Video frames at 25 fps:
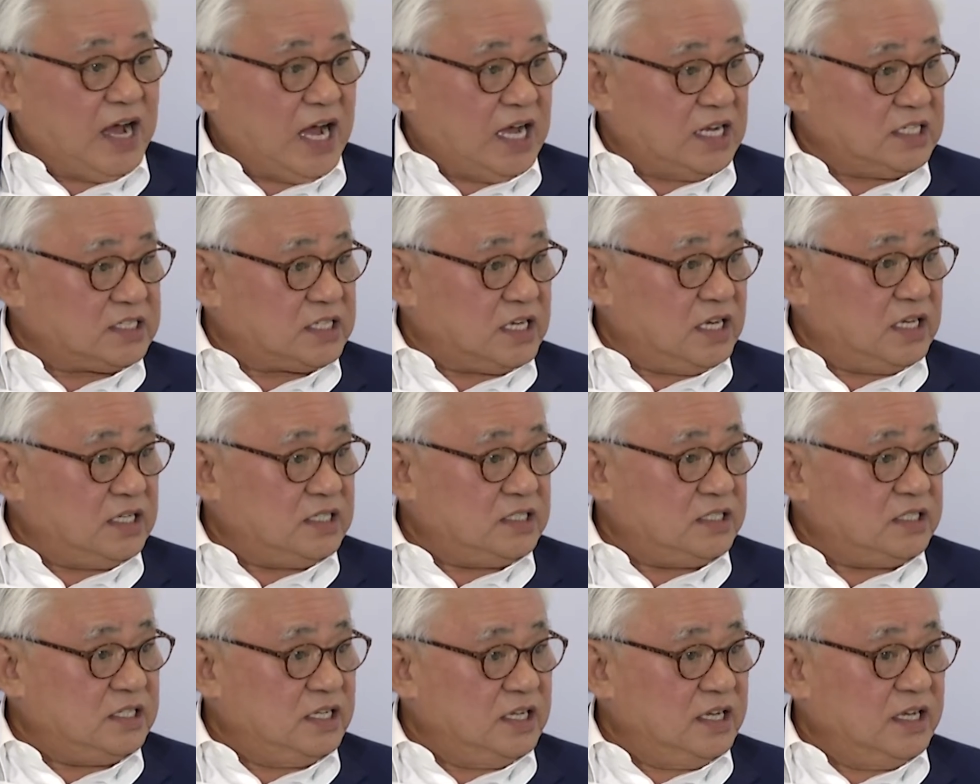ask
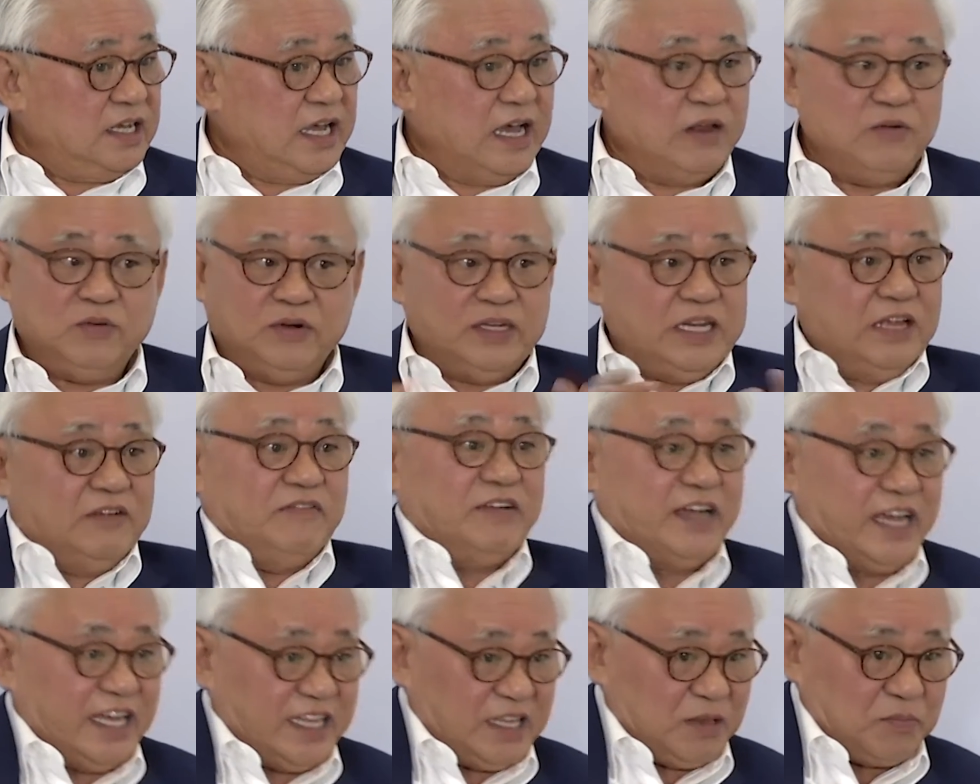us and we'll
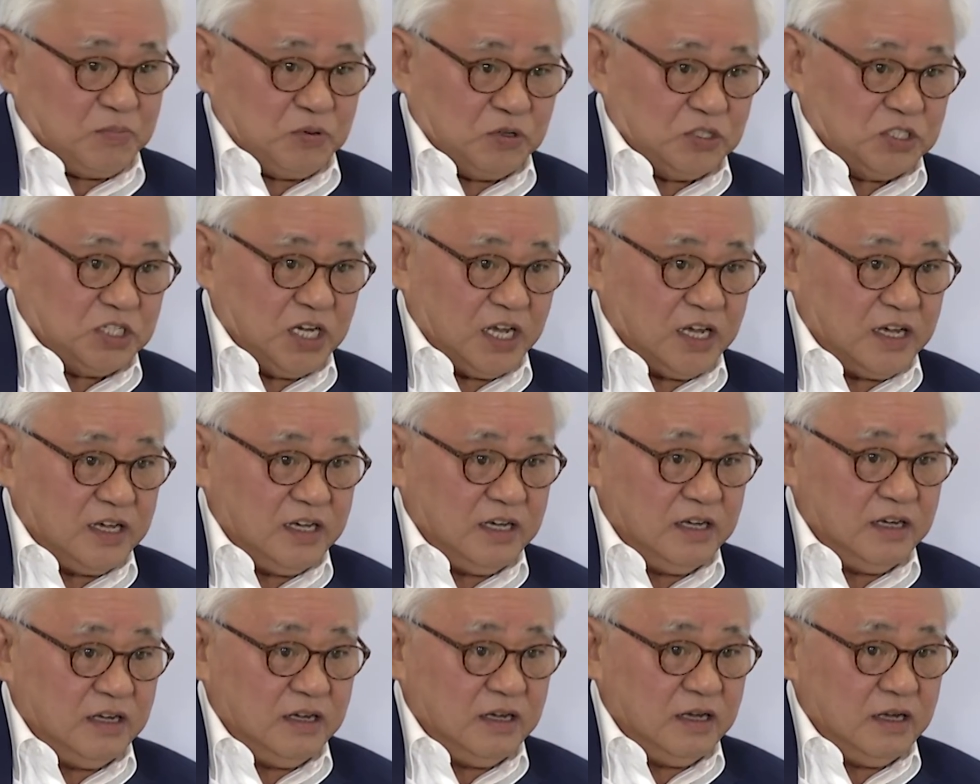never get the project.
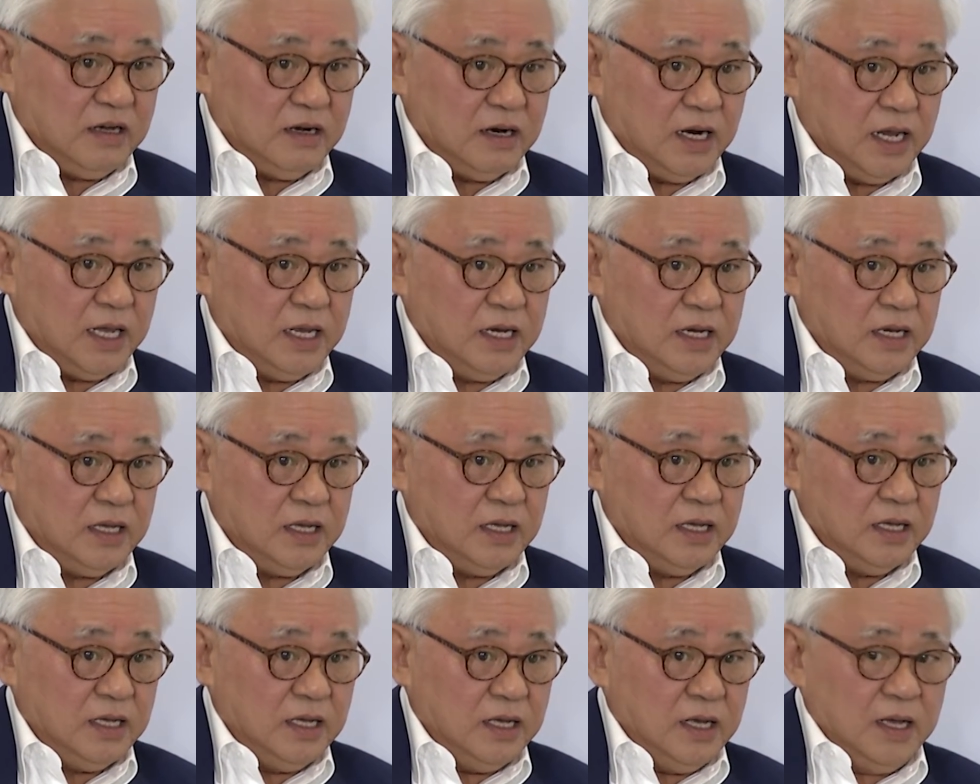Right?
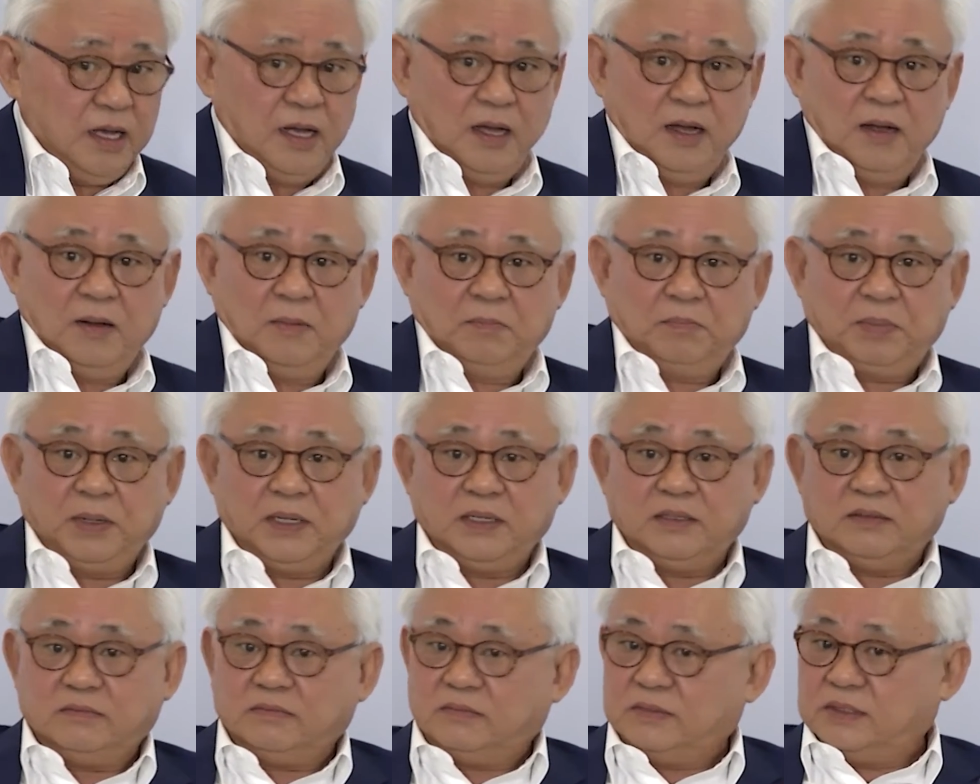
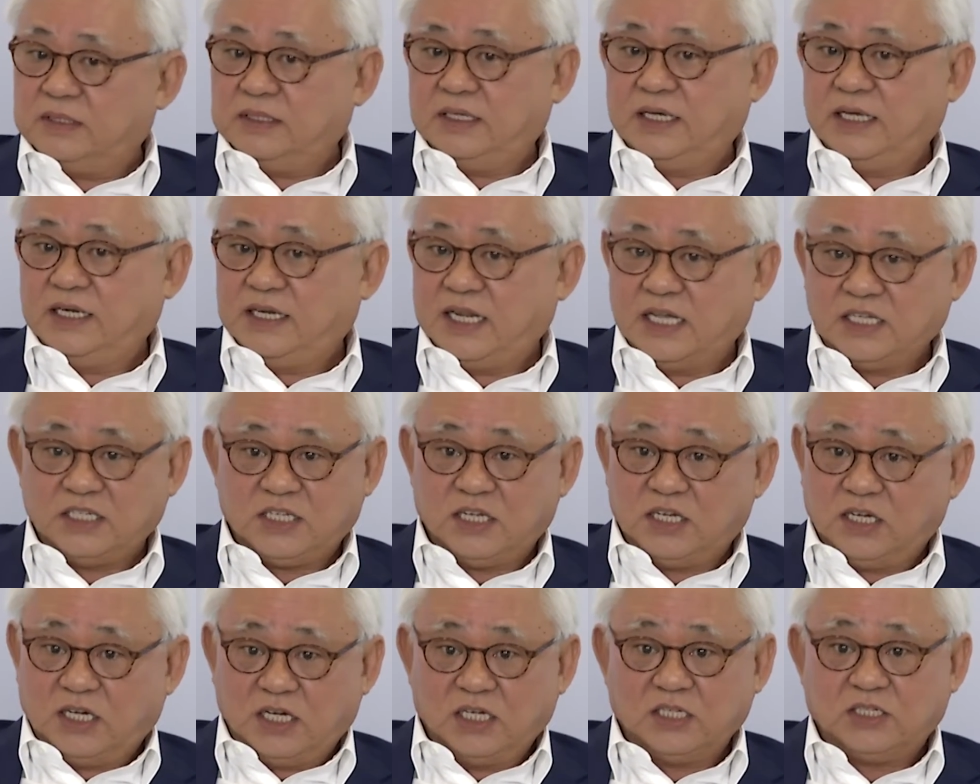But it
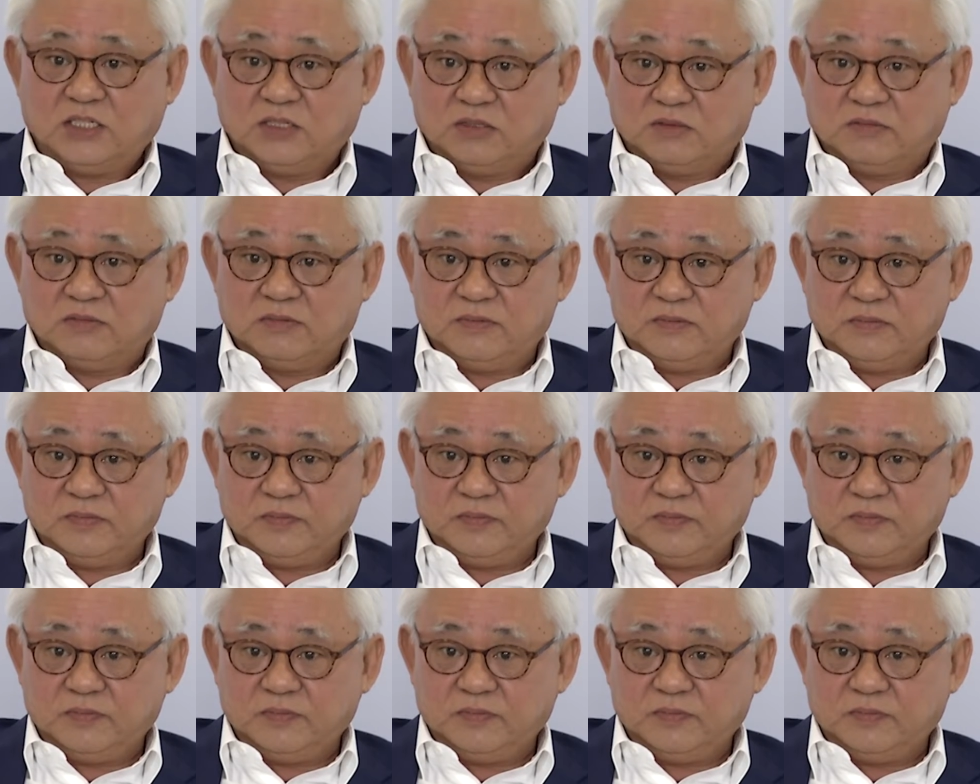doesn't hurt you.